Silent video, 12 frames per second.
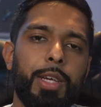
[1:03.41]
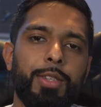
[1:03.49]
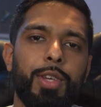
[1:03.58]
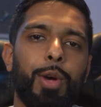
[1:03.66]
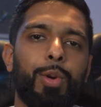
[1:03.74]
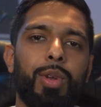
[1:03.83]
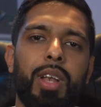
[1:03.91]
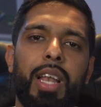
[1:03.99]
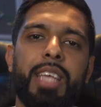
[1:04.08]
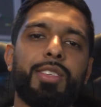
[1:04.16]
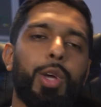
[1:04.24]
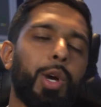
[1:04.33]
So
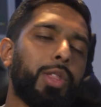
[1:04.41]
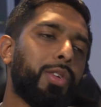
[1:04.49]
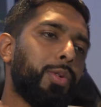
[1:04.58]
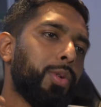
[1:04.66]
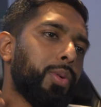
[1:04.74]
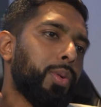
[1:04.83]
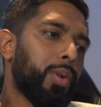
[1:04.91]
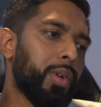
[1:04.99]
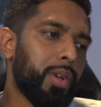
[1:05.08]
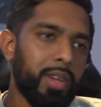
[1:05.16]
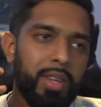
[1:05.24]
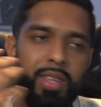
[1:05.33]
let's go through
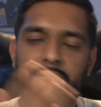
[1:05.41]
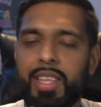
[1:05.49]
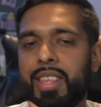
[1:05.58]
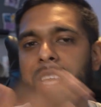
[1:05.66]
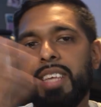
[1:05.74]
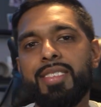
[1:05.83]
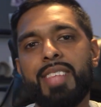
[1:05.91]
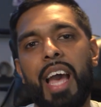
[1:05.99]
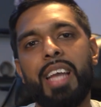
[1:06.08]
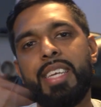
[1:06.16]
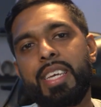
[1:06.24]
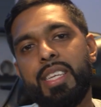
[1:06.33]
the things that
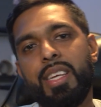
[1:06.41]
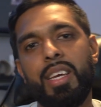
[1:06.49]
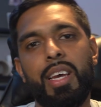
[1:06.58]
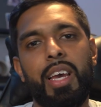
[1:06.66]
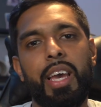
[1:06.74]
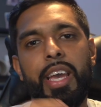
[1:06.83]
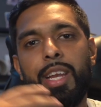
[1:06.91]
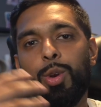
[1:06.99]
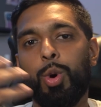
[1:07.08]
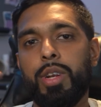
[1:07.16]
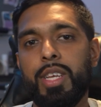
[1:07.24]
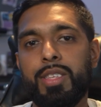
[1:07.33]
I did in
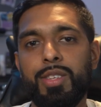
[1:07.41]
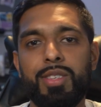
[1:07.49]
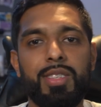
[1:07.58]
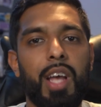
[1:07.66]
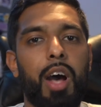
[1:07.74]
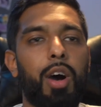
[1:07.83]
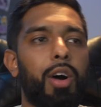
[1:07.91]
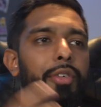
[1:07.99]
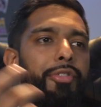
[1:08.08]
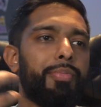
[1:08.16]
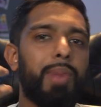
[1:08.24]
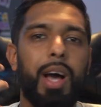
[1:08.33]
order to start
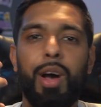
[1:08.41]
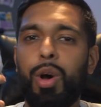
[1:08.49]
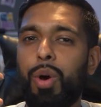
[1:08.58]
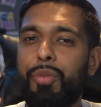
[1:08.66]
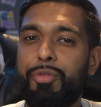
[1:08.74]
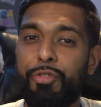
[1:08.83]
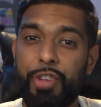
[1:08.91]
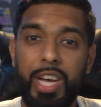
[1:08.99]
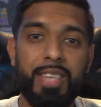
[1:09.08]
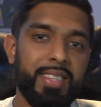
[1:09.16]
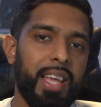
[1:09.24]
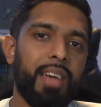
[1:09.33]
off my
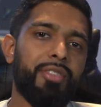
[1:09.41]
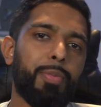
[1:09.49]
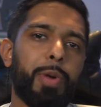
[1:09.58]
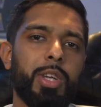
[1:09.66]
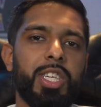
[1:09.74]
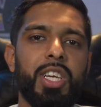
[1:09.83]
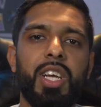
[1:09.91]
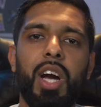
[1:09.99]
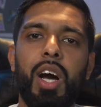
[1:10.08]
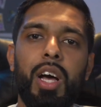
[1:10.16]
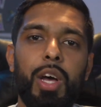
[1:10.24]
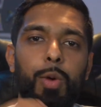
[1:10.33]
first ever project
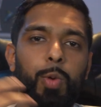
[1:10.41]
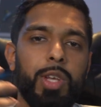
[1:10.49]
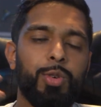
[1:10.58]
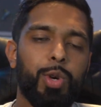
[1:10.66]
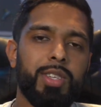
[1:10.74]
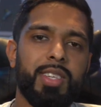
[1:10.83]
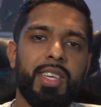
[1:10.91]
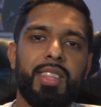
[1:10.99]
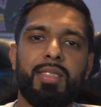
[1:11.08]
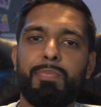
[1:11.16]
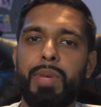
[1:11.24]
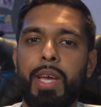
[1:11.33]
car, which was a
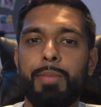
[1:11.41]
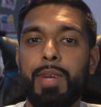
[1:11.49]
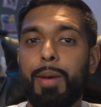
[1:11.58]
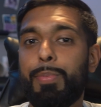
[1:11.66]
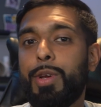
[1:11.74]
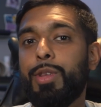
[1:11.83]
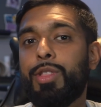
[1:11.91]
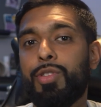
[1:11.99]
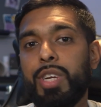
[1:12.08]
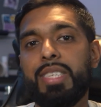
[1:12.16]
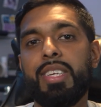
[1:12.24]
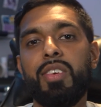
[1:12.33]
BMW
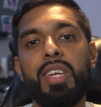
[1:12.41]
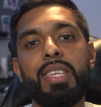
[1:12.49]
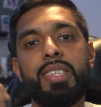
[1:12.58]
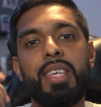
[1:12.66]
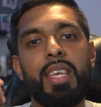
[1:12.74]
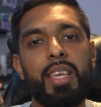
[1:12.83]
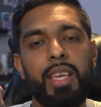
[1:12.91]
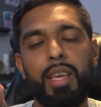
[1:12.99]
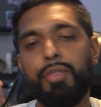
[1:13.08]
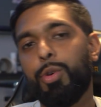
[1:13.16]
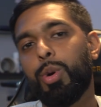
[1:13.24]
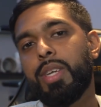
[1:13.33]
3 Series
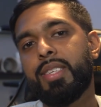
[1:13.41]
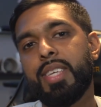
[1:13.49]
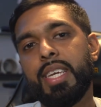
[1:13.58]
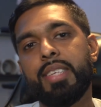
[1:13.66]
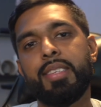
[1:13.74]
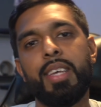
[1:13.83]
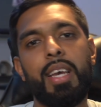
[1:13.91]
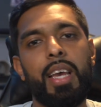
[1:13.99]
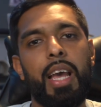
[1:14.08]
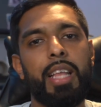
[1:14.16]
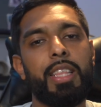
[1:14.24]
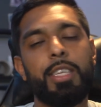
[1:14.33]

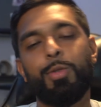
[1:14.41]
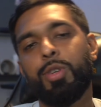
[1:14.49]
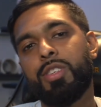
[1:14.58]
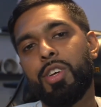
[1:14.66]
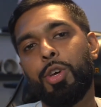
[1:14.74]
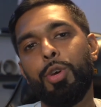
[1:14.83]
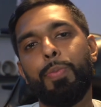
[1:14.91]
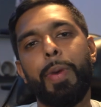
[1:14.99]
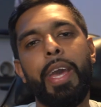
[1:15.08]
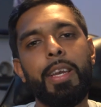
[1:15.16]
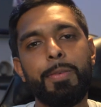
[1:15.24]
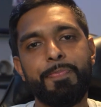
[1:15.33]
E46, and this was a
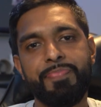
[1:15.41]
coupe.